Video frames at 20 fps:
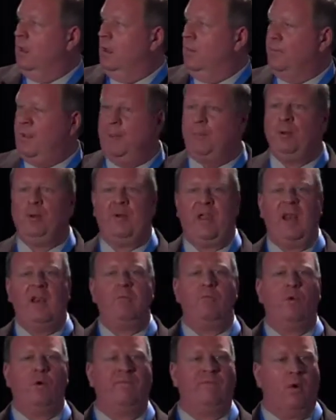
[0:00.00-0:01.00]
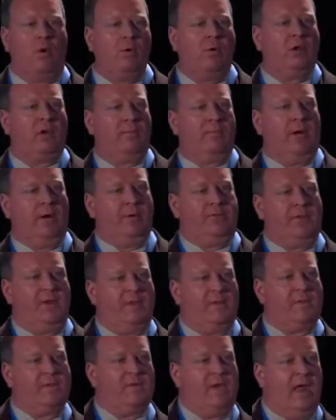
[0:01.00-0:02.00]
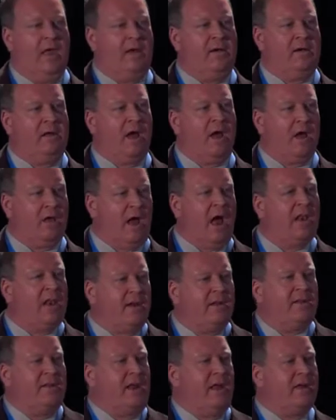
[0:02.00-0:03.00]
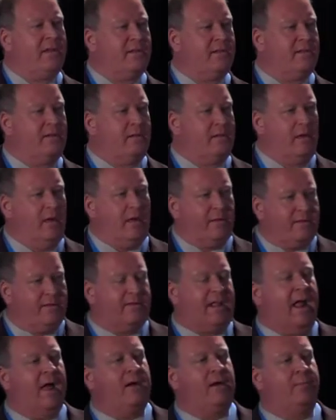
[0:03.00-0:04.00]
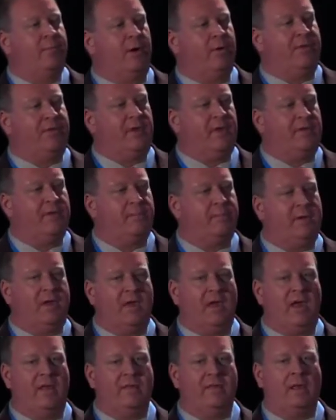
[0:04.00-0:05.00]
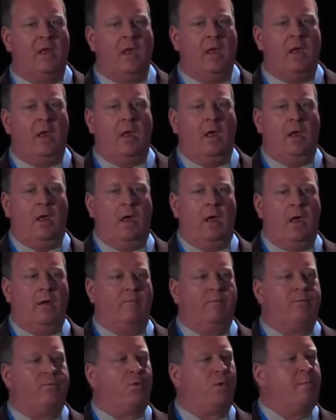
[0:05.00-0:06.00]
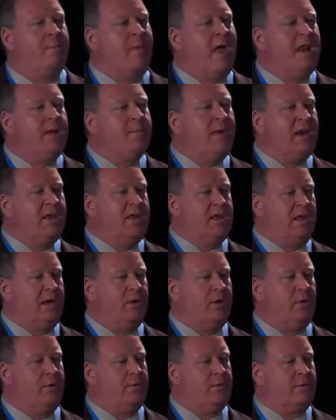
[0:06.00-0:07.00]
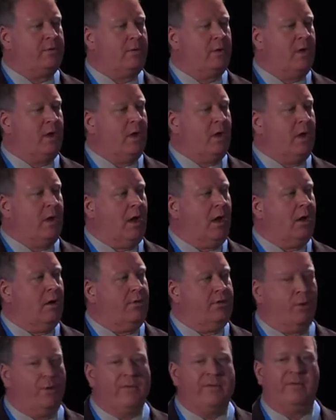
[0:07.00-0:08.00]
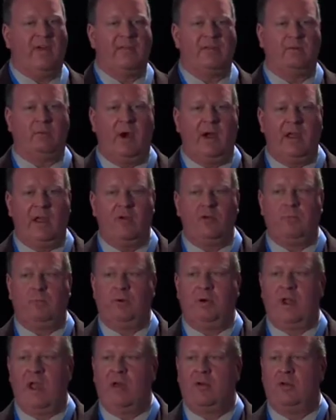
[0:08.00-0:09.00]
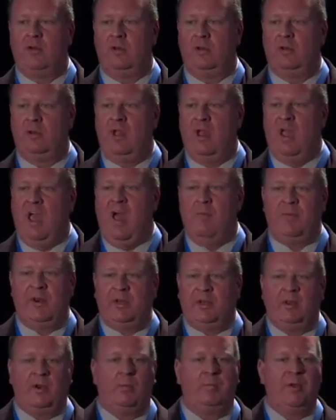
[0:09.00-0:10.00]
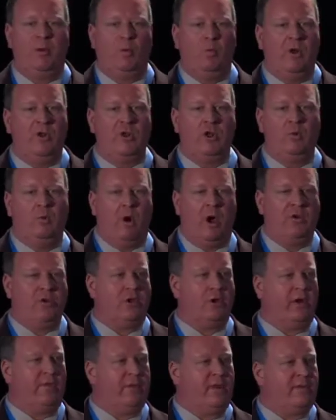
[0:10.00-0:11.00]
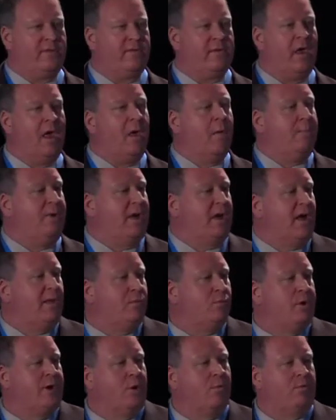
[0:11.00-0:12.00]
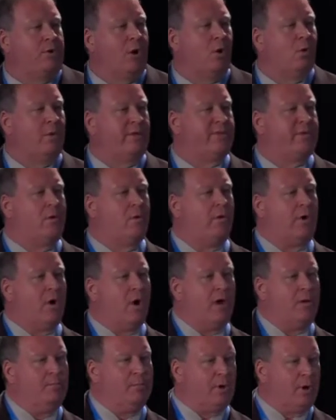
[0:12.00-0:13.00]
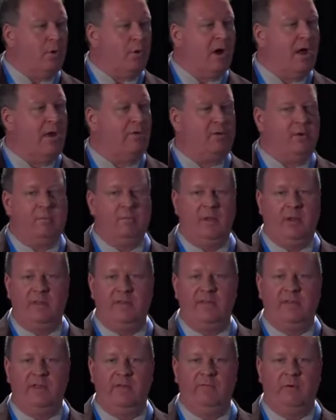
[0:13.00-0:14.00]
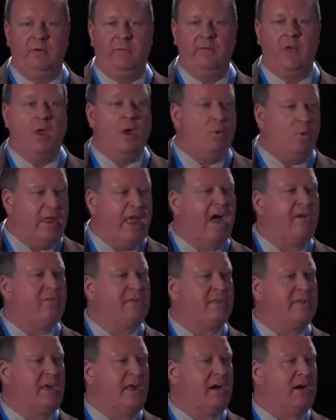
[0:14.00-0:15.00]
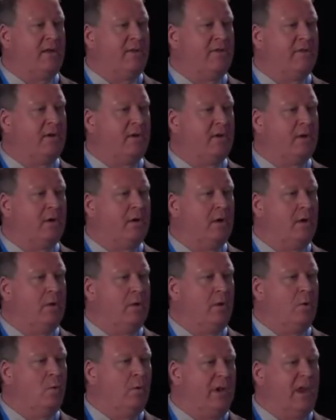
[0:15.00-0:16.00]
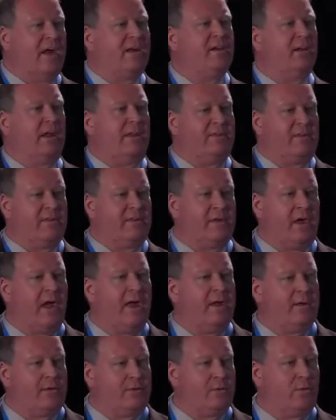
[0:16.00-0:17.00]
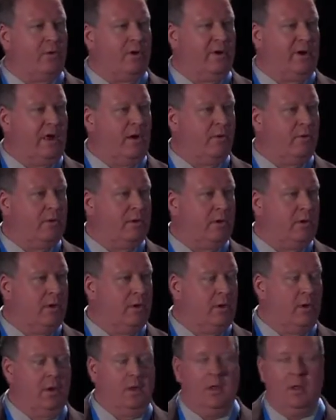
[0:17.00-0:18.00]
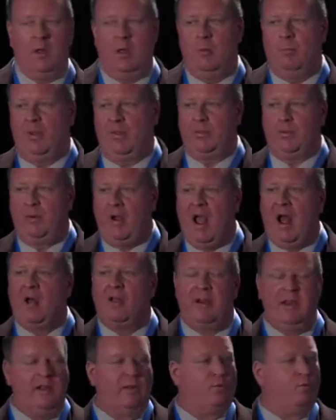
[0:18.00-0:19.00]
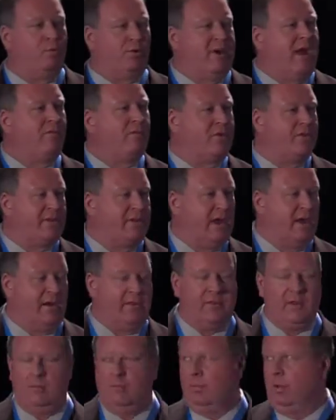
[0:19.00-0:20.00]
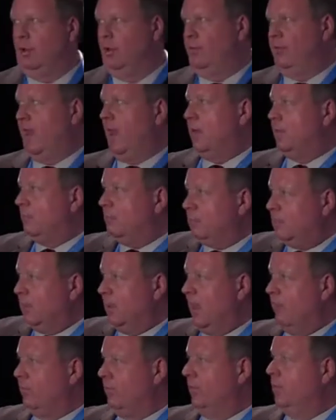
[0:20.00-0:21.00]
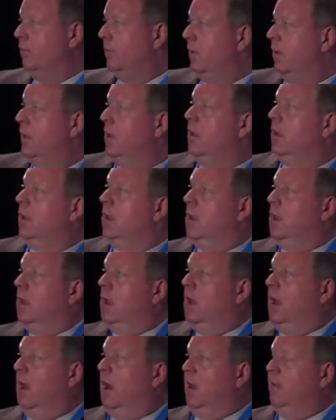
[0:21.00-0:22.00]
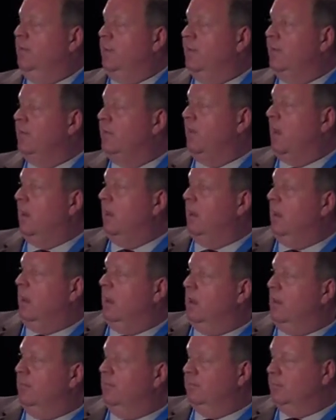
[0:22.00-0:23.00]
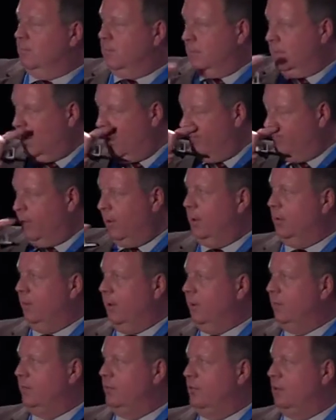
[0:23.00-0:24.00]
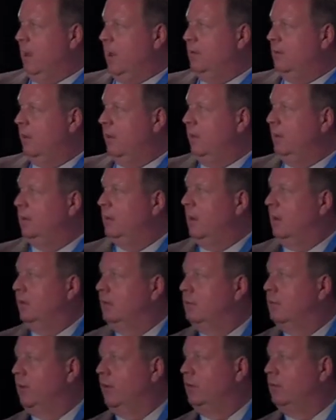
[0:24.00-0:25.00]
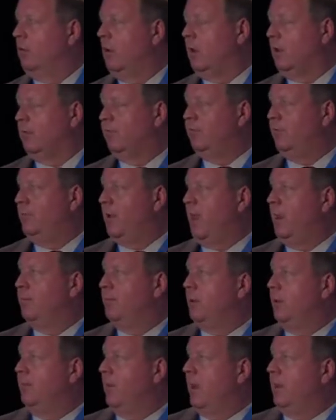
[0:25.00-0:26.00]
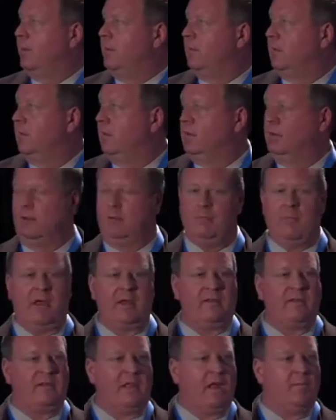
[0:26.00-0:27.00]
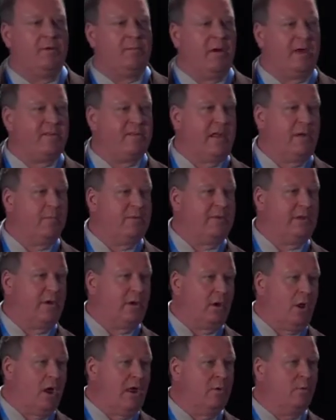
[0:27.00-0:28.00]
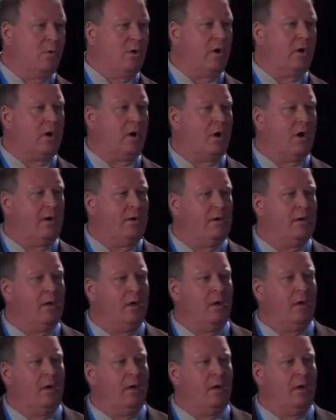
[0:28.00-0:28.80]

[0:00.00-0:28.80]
People are getting more vocal about this, and I like to take a stand about this because for many, many years, those of us in radiation protection have been a little bit wishy-washy on this. Because we don't know what's going on below 100 millisieverts, we haven't said anything. We like to let the science sort it out. But the reality is we'll never see anything below that level. This is a very recent January 2012 paper by Siegel and Mike Staben. Mike Staben's done a lot of work on